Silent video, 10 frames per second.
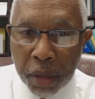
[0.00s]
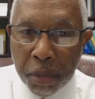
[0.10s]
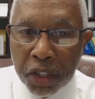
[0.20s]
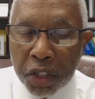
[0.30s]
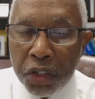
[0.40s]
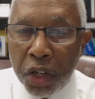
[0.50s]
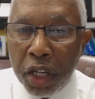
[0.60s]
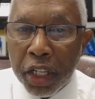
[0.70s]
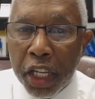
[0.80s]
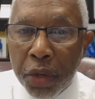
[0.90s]
must
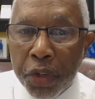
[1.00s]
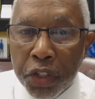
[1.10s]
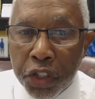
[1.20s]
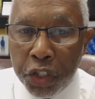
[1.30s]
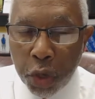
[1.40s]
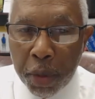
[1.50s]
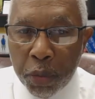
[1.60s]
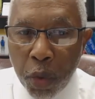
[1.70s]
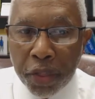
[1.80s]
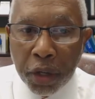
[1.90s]
conduct the hearing to
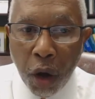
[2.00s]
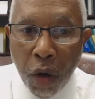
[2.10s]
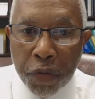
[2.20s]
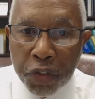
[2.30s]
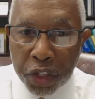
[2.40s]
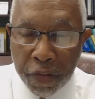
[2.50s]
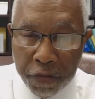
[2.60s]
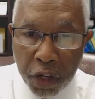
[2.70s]
determine whether the officer in the